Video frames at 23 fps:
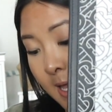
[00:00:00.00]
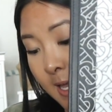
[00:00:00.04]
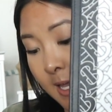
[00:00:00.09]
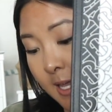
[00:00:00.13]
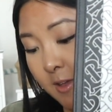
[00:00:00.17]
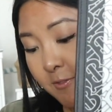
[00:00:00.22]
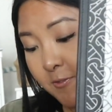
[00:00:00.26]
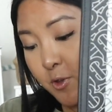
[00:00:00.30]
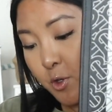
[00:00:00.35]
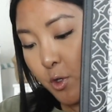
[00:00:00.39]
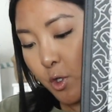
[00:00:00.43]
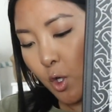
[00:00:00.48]

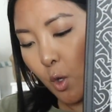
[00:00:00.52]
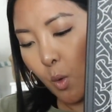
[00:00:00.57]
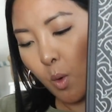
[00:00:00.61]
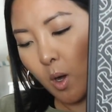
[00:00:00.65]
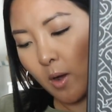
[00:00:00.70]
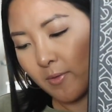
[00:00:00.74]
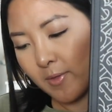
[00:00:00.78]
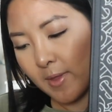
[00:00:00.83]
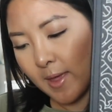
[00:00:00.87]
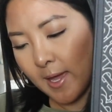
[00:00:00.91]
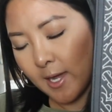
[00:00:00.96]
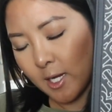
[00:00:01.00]
If you go
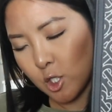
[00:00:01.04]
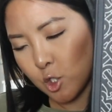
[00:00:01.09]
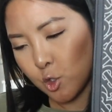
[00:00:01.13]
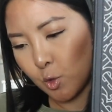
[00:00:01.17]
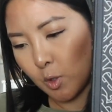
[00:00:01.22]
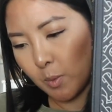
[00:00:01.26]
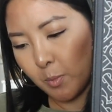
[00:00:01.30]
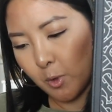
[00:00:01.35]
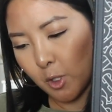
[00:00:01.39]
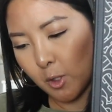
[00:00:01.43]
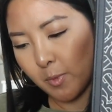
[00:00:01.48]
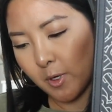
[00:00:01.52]
on the
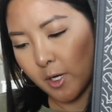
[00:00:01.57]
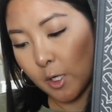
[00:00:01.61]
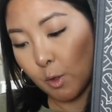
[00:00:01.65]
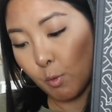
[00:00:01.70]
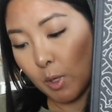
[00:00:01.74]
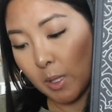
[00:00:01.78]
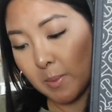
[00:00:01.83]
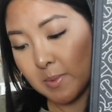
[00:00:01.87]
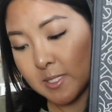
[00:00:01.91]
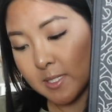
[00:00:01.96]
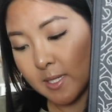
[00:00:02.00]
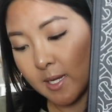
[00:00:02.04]
actual Burberry
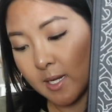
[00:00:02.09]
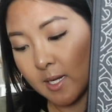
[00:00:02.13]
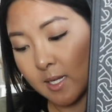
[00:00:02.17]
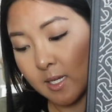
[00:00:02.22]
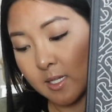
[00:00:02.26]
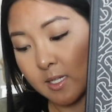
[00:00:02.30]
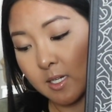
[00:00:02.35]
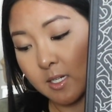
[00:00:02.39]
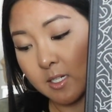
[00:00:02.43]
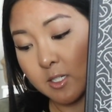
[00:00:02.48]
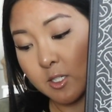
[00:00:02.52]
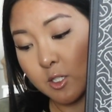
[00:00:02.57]
website,
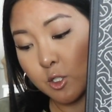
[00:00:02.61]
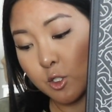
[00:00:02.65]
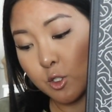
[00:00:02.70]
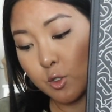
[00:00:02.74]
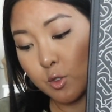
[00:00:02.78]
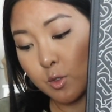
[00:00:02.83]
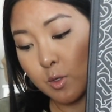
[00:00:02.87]
it is